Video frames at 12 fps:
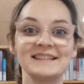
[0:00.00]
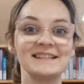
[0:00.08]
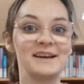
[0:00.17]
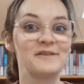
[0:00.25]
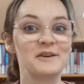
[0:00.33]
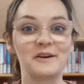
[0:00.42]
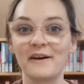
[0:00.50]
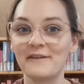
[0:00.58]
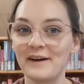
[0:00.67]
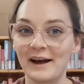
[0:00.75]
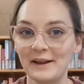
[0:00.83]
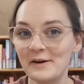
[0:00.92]
is If You're a
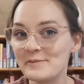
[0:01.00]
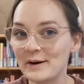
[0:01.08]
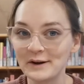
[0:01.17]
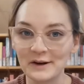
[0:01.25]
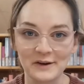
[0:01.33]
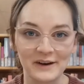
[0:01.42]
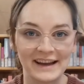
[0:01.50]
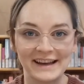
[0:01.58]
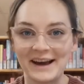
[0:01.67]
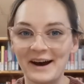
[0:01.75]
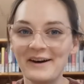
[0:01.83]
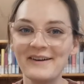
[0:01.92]
Fellow
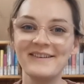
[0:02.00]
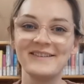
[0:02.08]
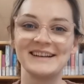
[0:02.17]
Murderino,